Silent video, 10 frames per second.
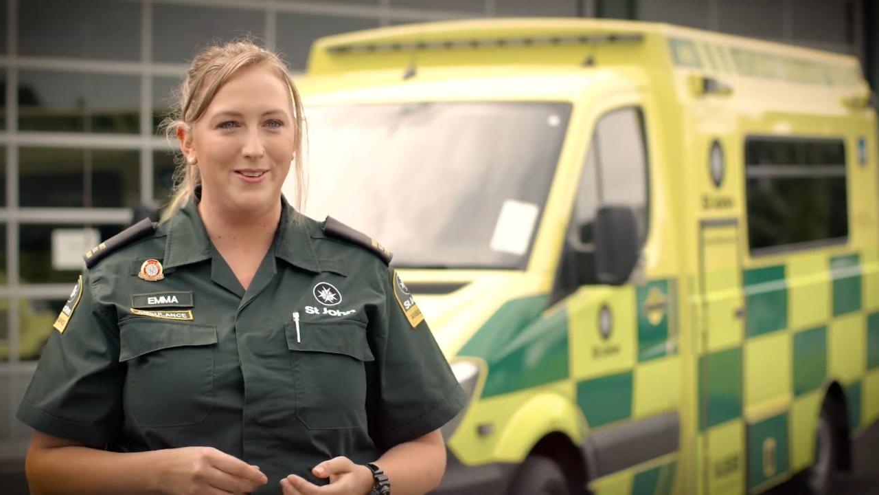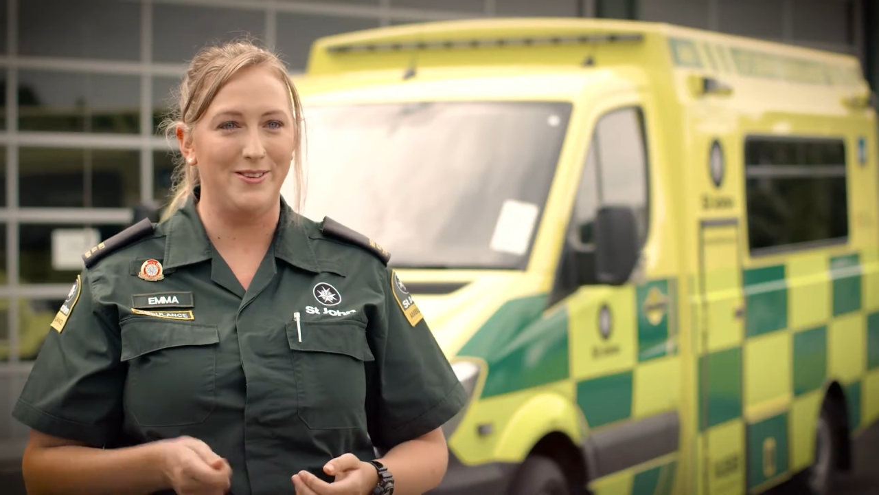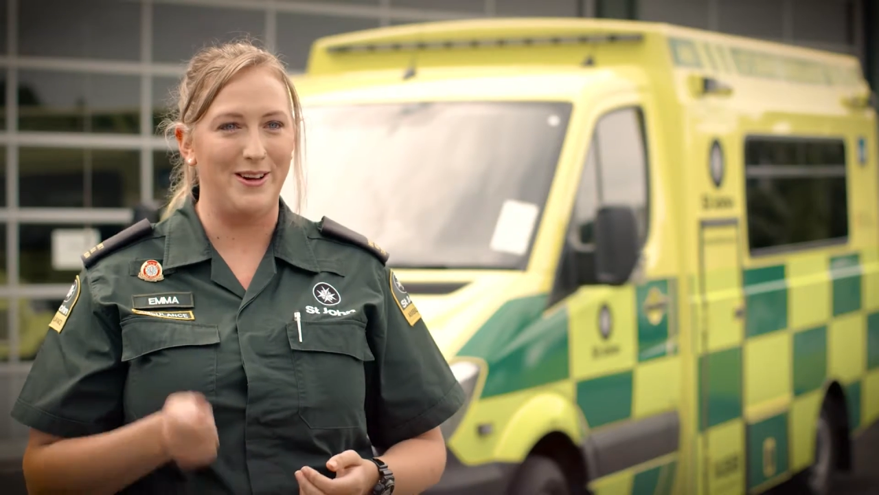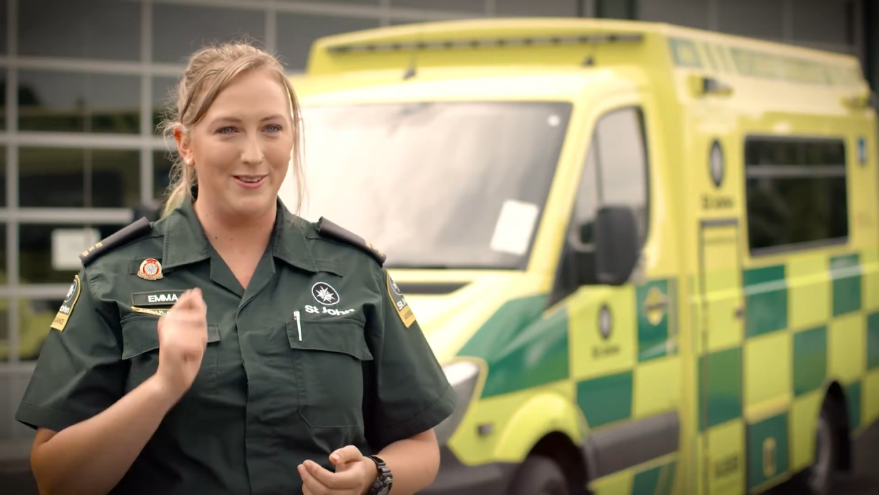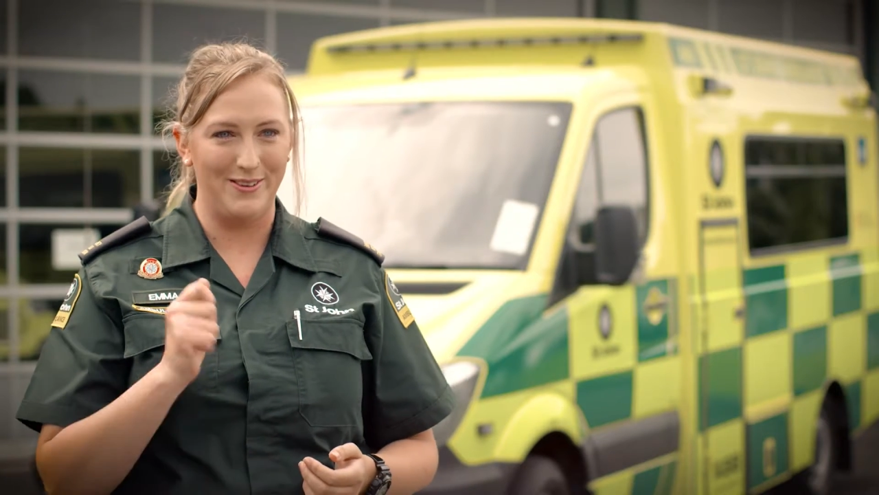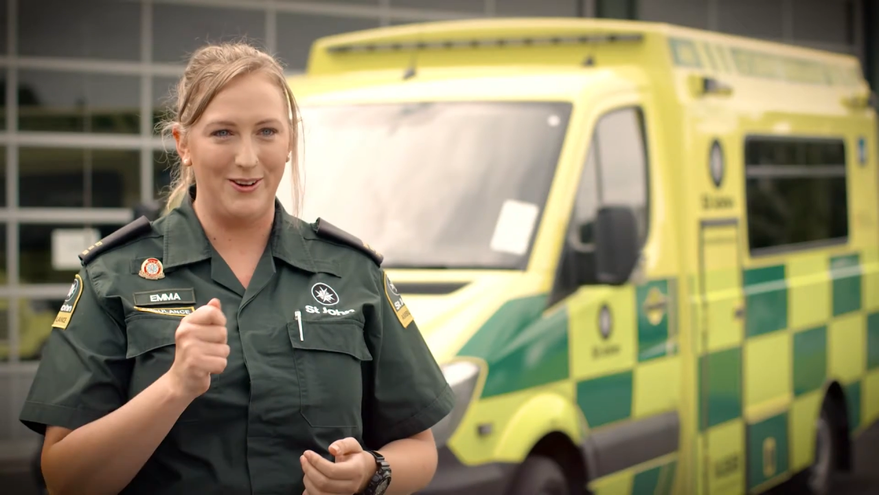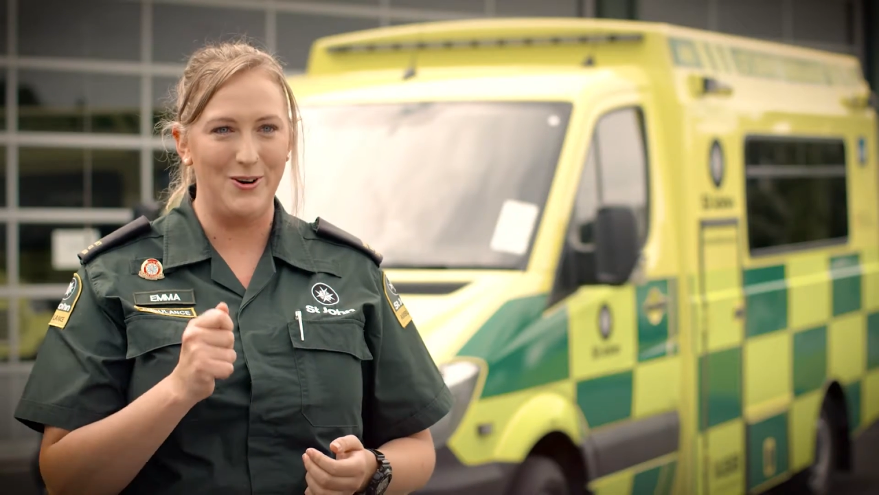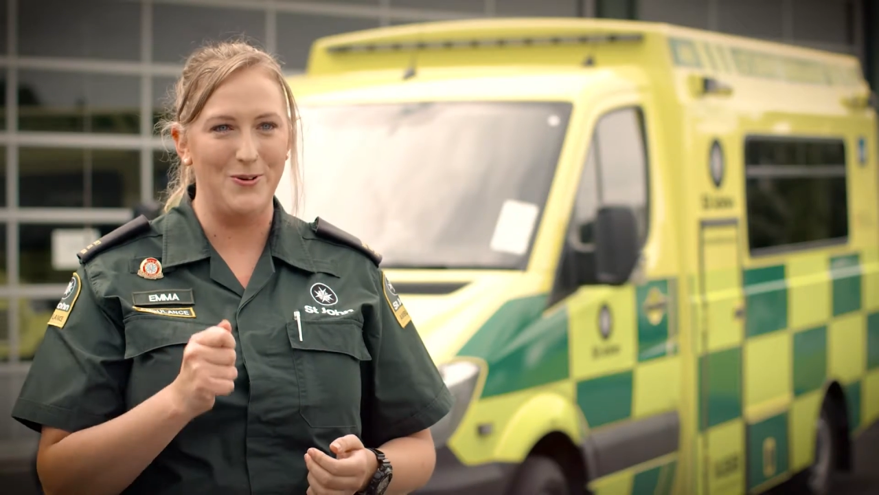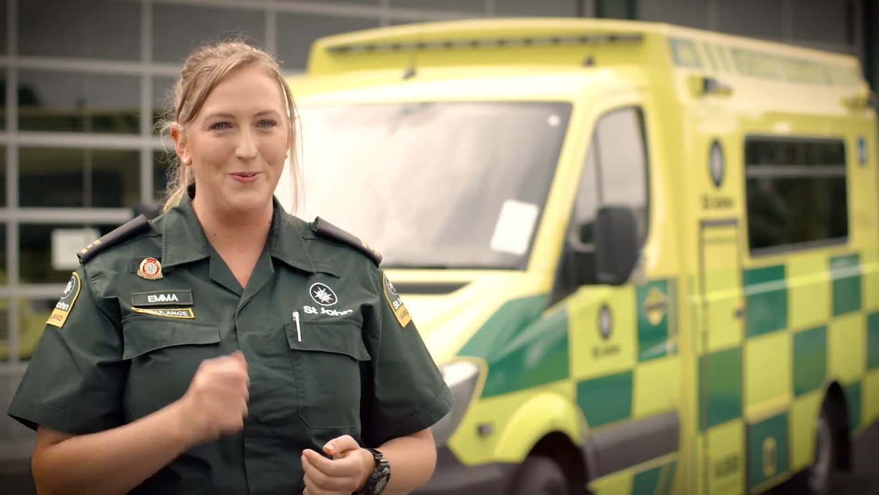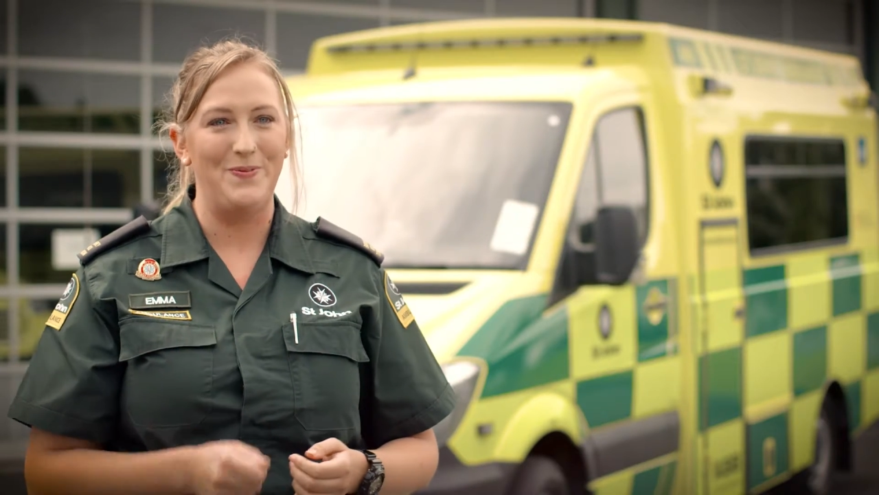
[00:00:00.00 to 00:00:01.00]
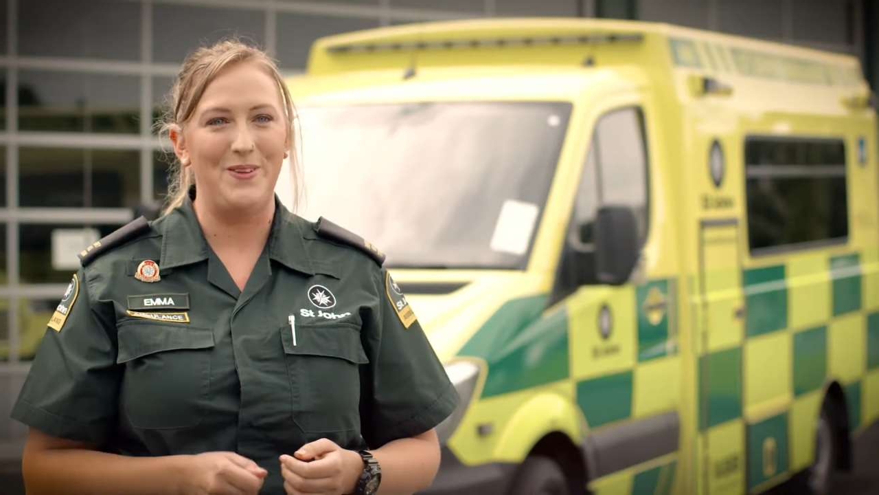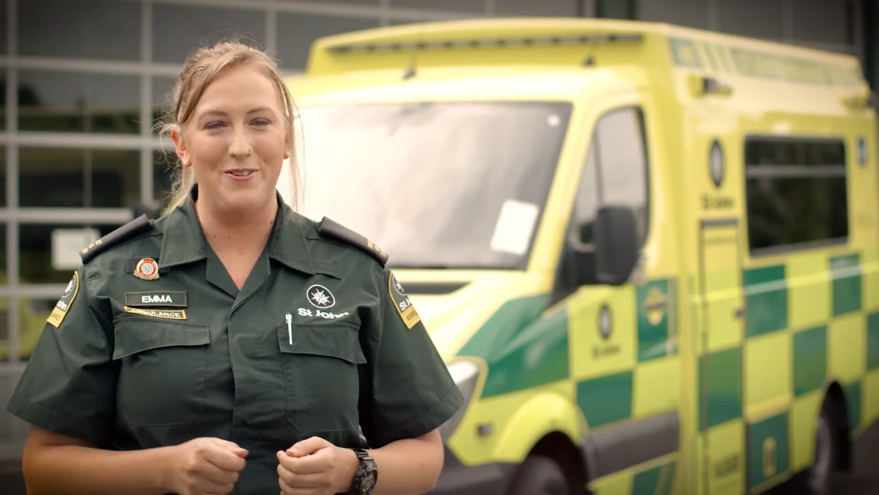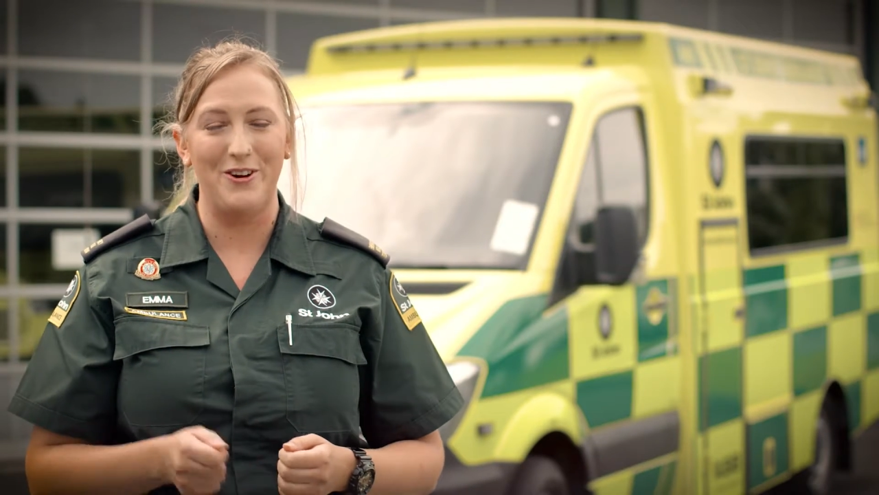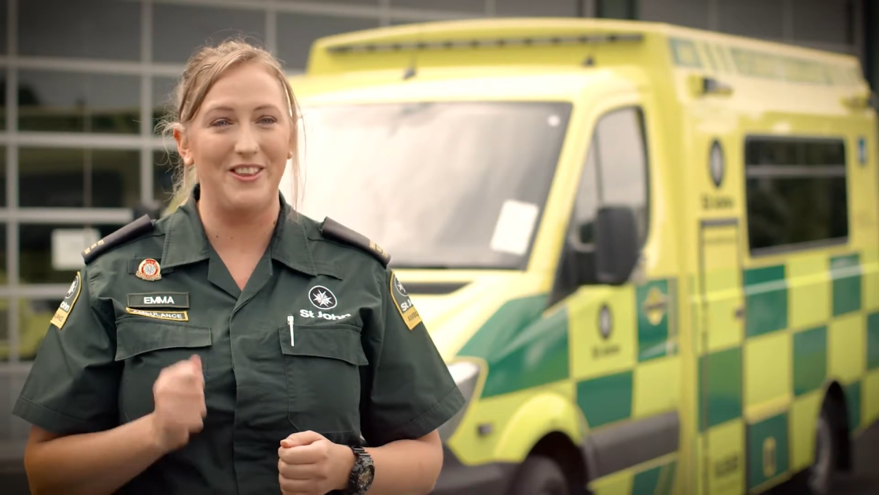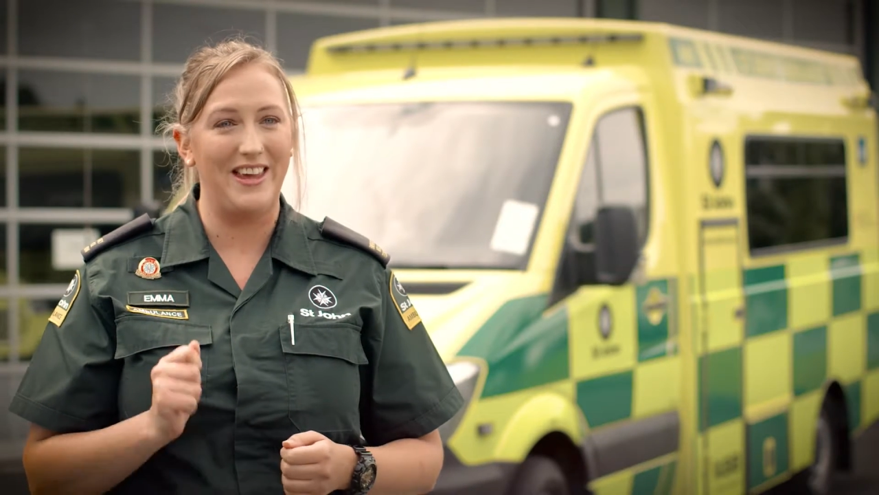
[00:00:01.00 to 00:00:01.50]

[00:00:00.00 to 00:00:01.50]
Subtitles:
So I was like, cool, I've got